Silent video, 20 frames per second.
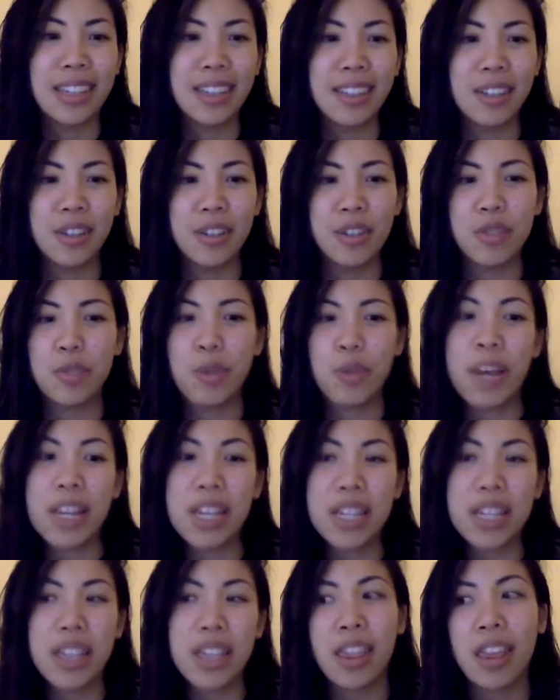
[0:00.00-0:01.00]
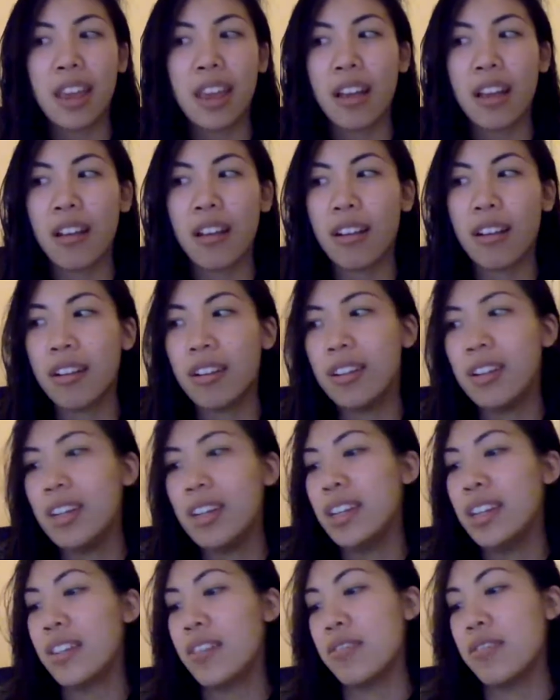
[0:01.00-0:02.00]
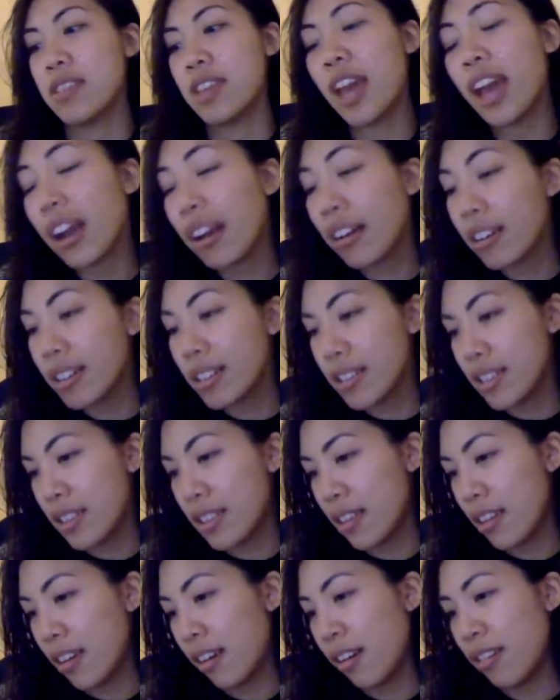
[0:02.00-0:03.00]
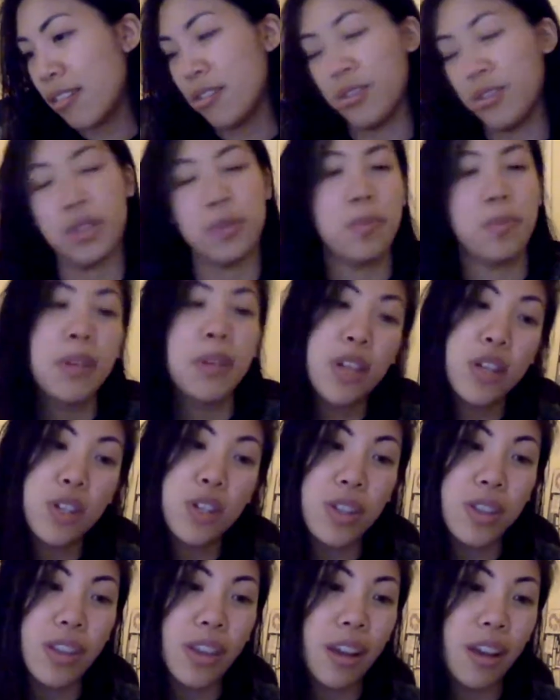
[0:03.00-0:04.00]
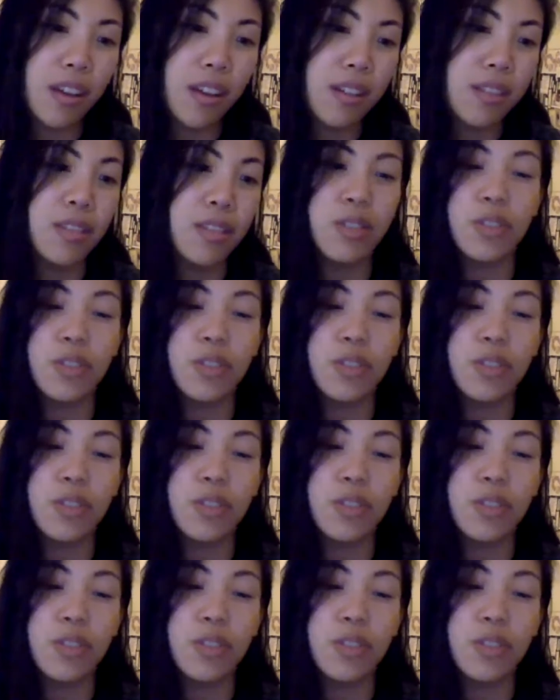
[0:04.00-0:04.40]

There's rice in there, there's carrots in there, there's spinach in there,